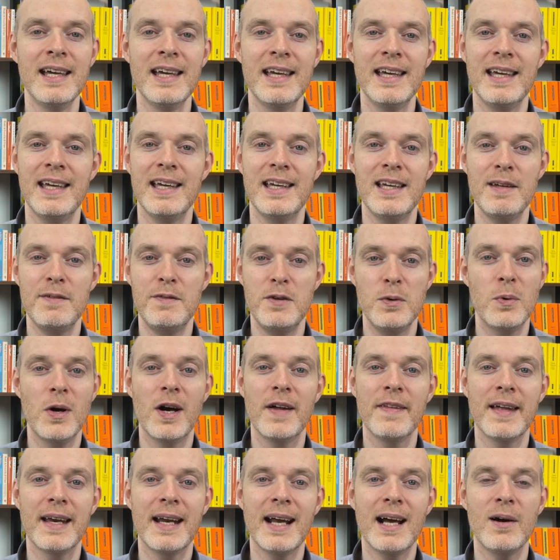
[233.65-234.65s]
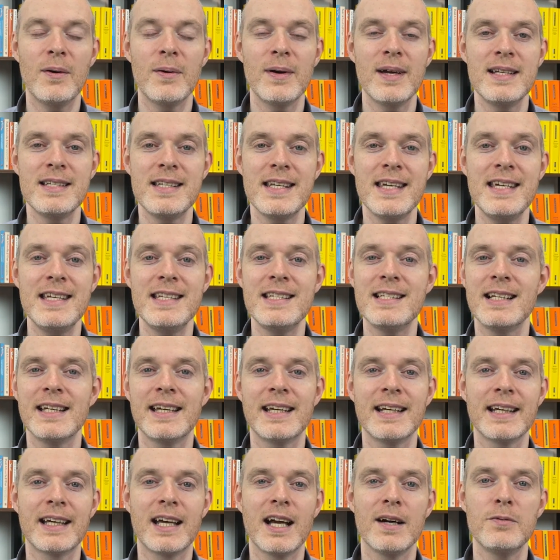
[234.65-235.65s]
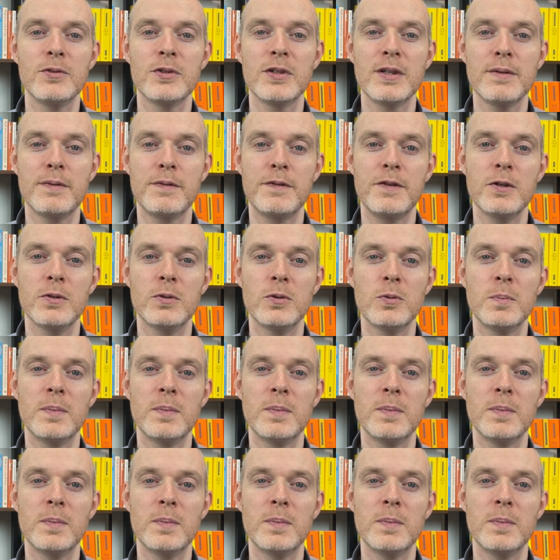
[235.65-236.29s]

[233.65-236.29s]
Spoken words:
if you work that out, is easily going to cover your fuel,